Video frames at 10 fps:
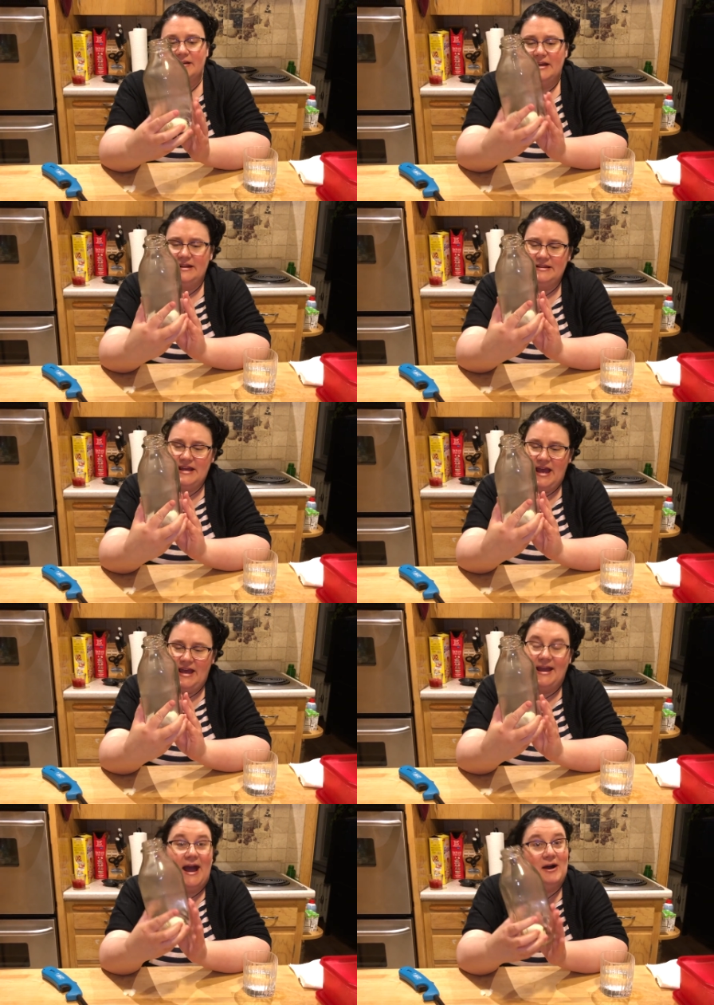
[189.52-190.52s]
Getting the
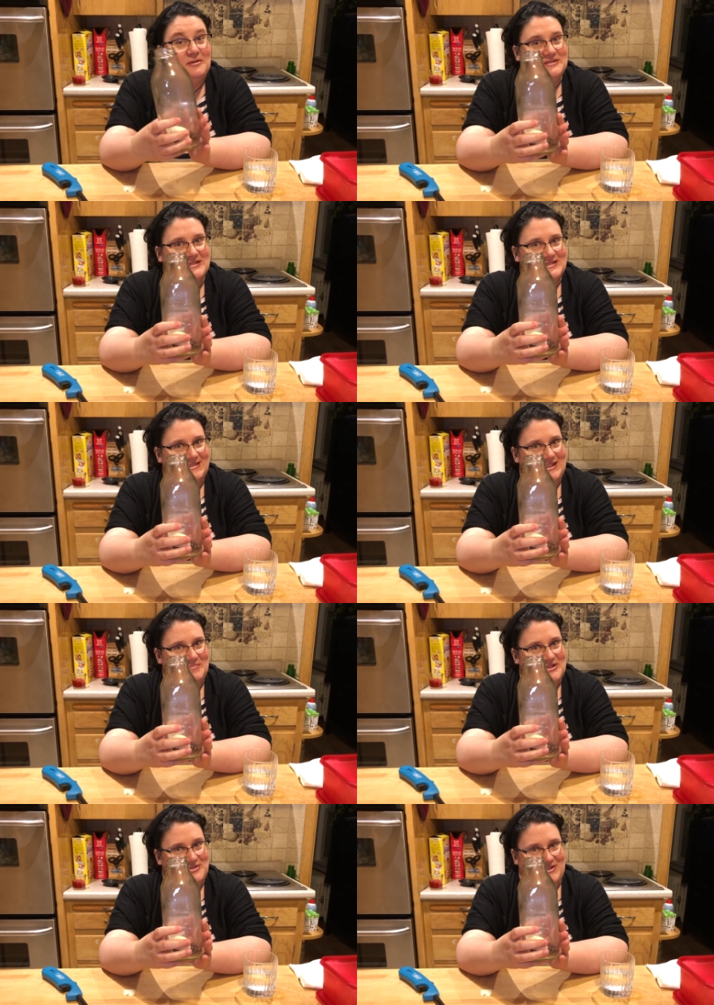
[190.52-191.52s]
egg out is a little
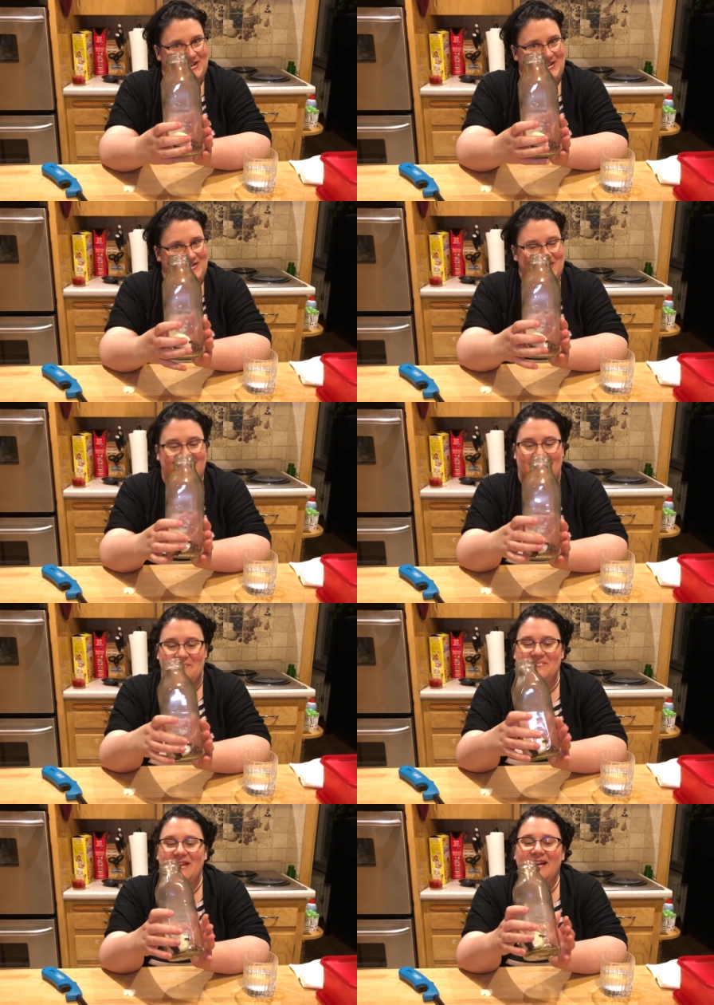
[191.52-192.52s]
bit trickier.